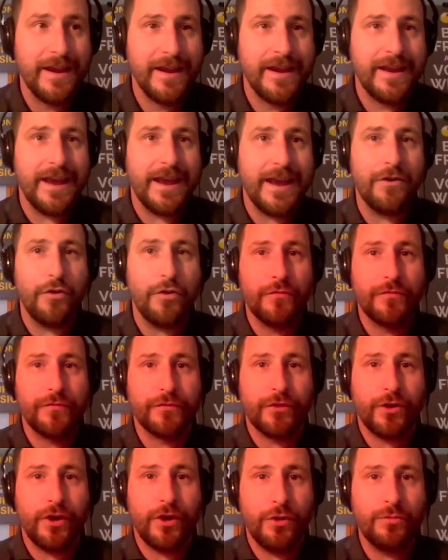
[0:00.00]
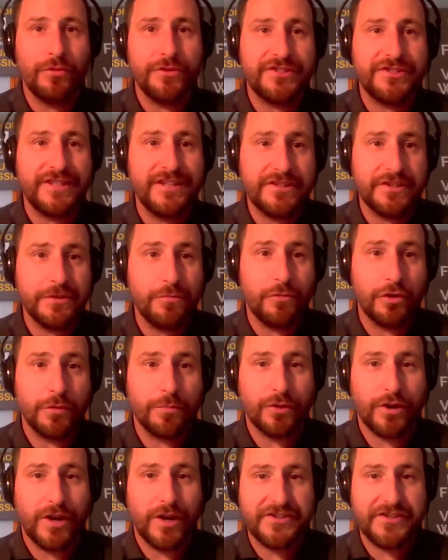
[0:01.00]
And overall, we'll see some more
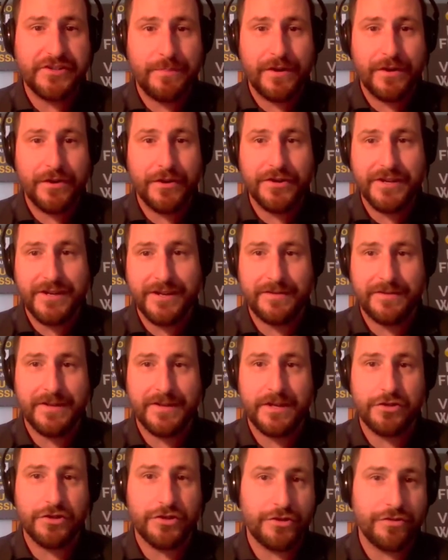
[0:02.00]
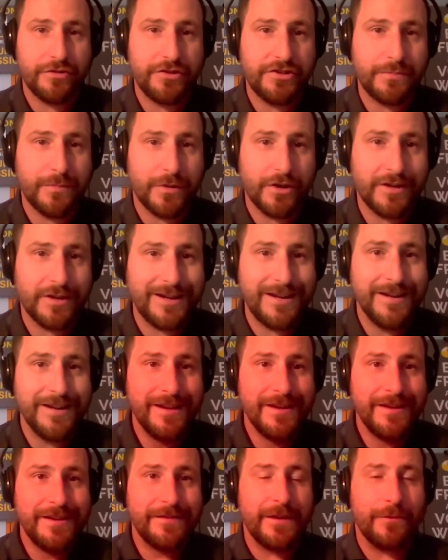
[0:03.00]
prosperity in the insurance market
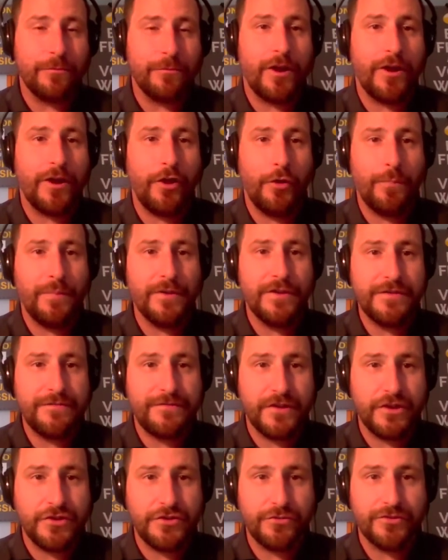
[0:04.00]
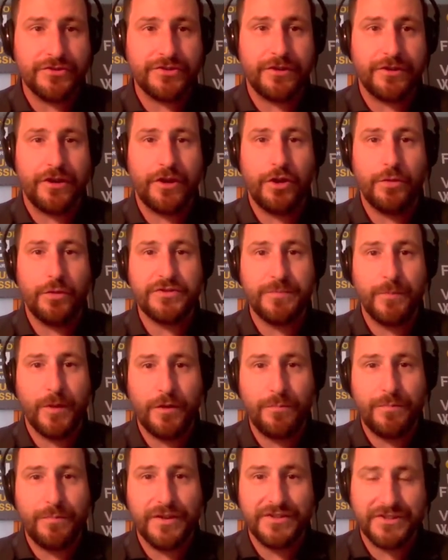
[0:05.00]
that will help individuals, it'll help
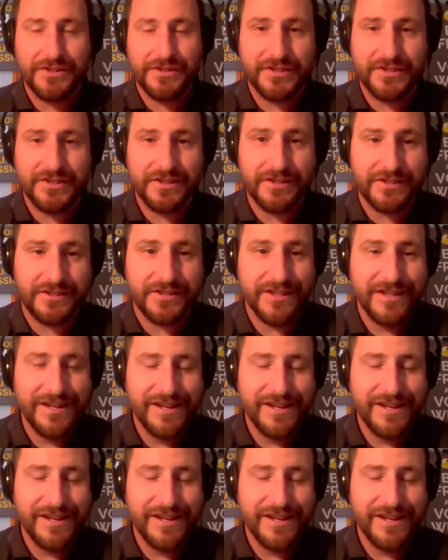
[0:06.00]
small businesses.